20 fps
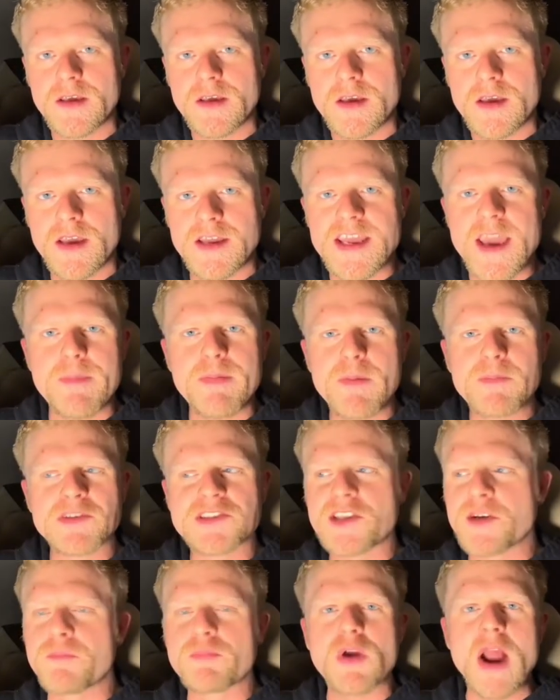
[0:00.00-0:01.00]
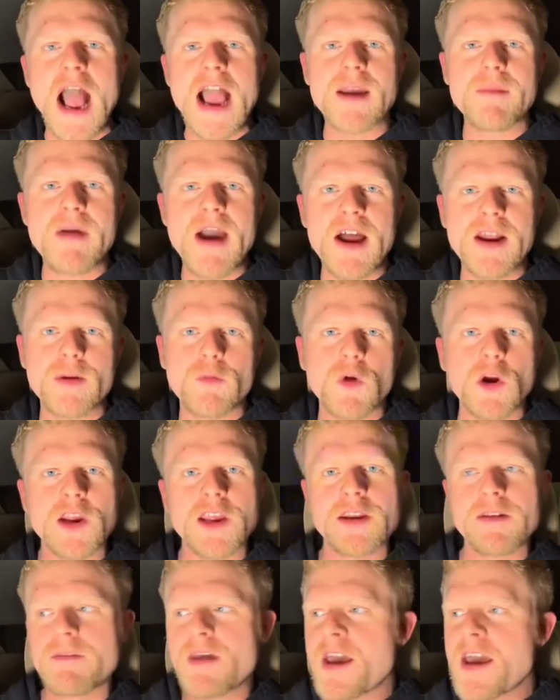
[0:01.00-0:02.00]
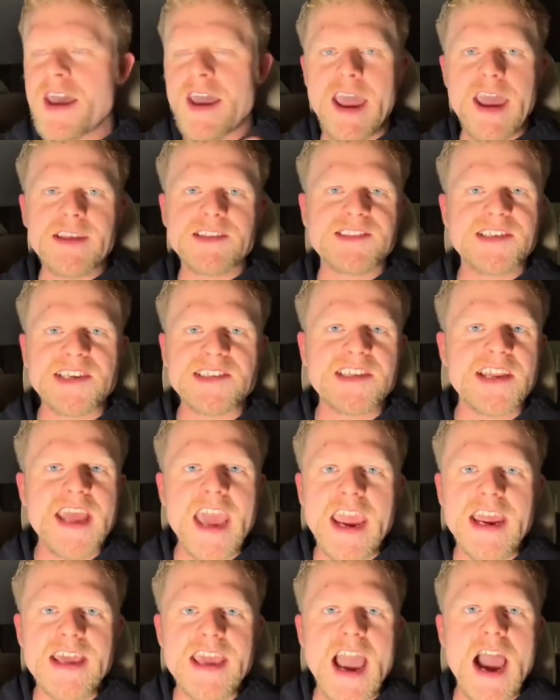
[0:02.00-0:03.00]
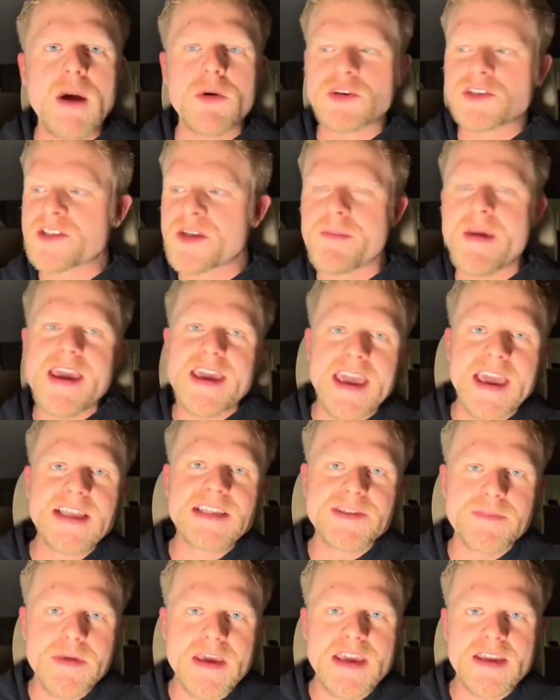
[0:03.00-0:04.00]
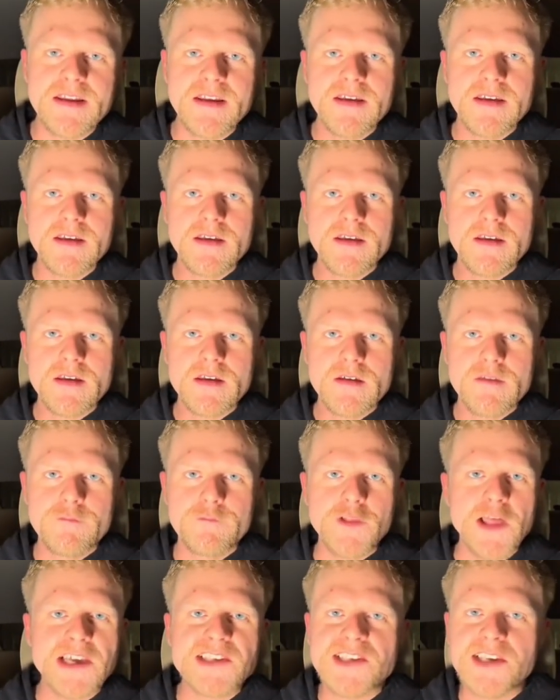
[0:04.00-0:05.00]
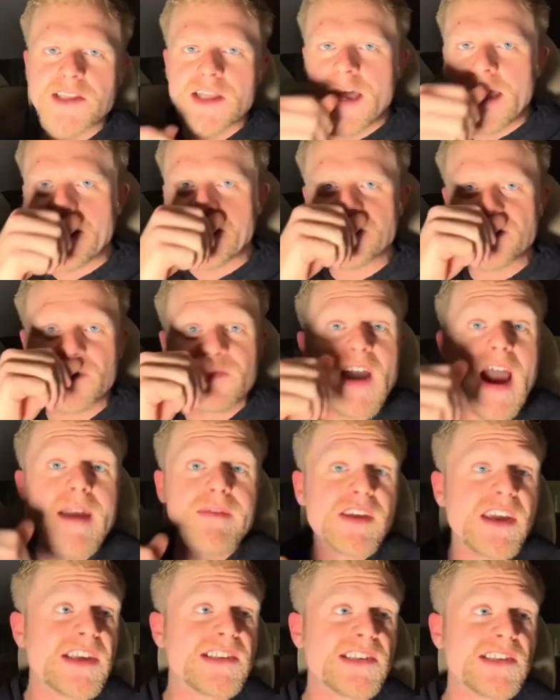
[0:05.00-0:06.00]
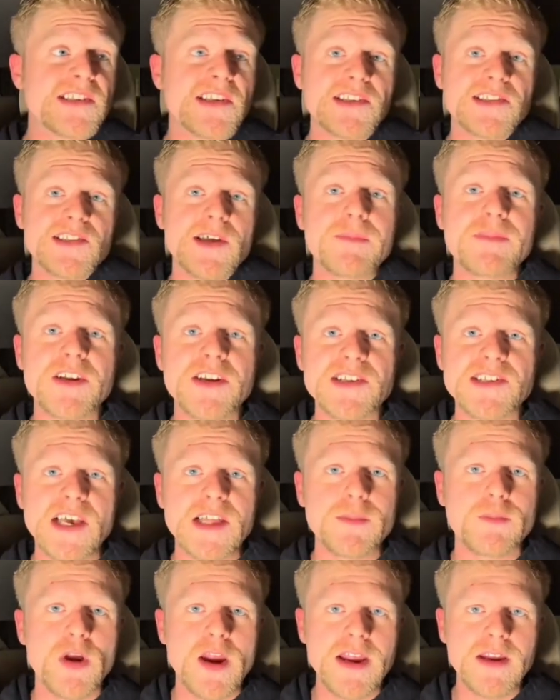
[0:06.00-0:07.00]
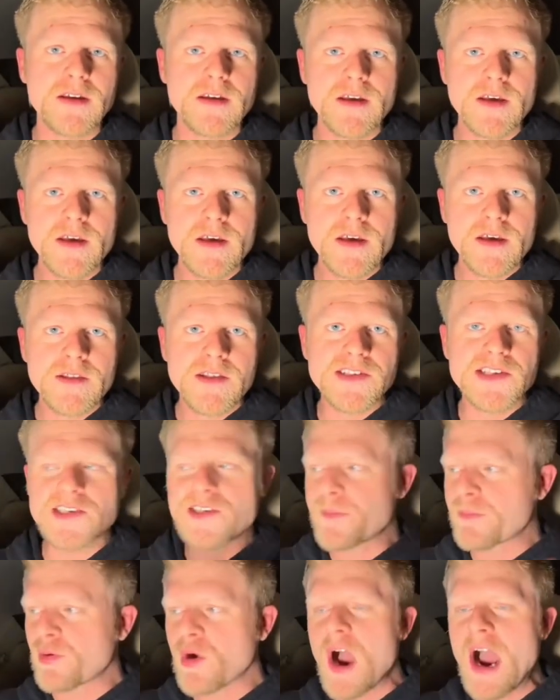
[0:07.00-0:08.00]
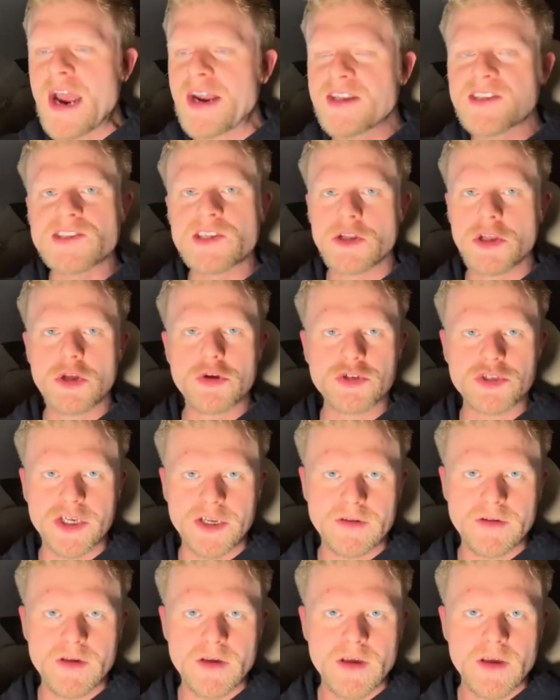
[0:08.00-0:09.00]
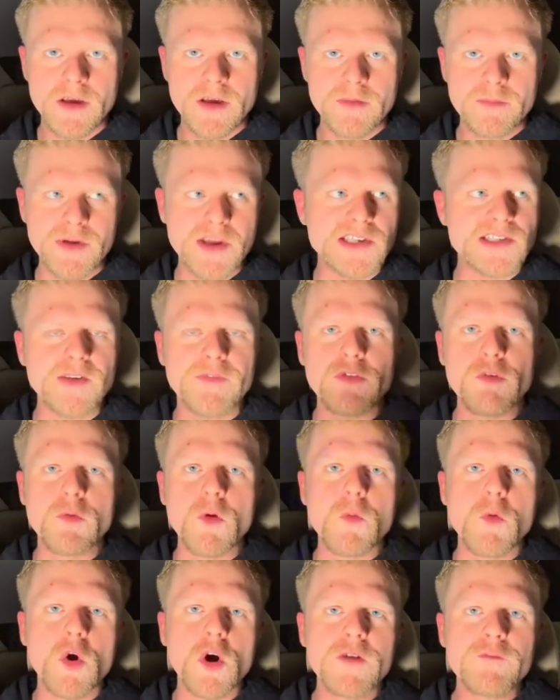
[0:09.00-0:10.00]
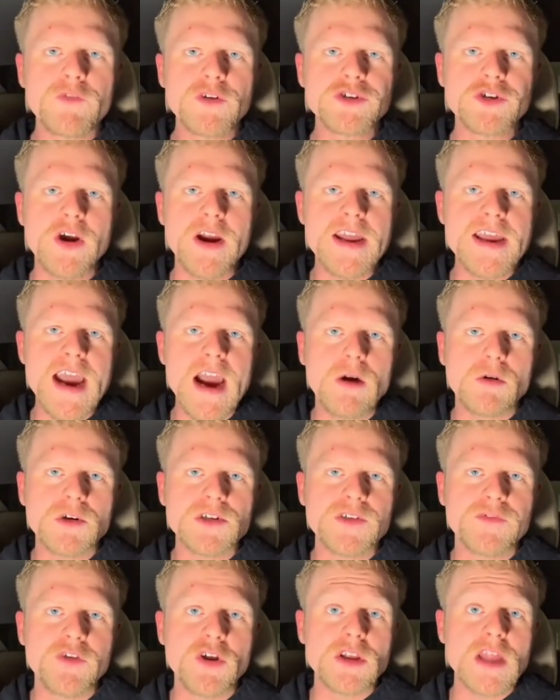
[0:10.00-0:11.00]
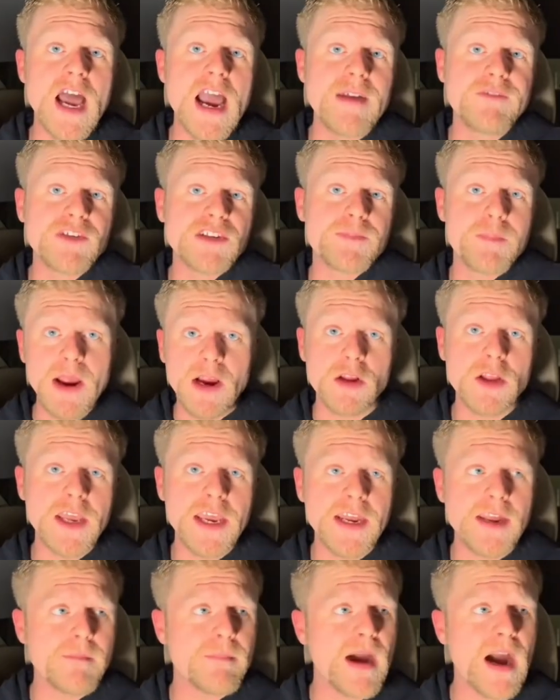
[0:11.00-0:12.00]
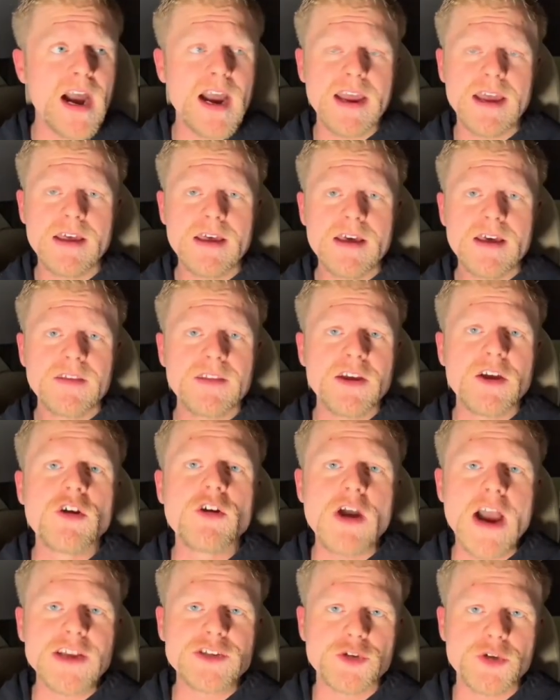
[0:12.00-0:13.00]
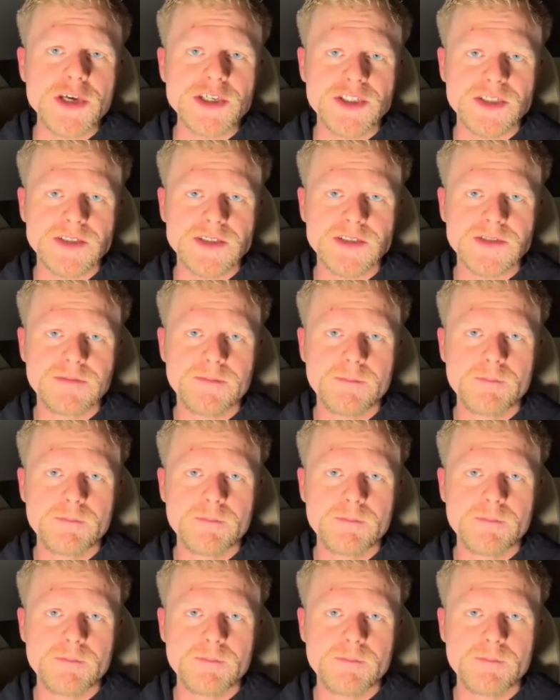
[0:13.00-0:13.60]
And yet people still brag about it, working 60 to 80 hours to make ends meet. Flexing like surviving is something to celebrate. This isn't pride, it's delusion. Because if the reward for trading hours of your life is barely getting by, then congratulations.